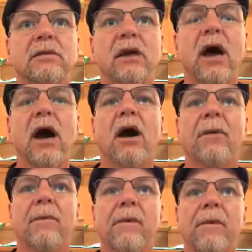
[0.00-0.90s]
Huh.
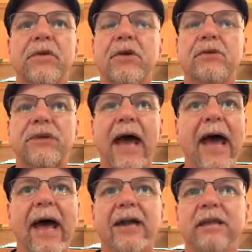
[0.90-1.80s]
You're
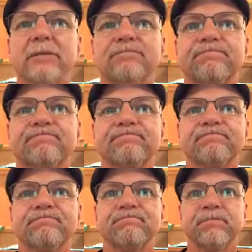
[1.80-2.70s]
tagged.
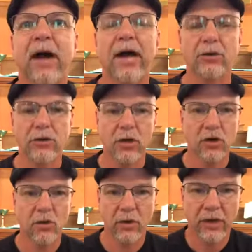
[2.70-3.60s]
I don't
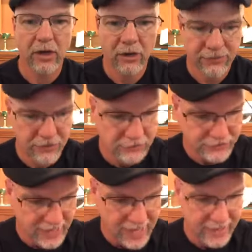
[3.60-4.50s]
know, you know, if you're
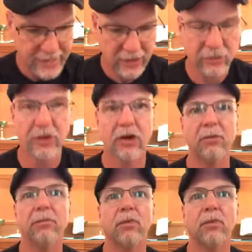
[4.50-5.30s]
tagged, I don't know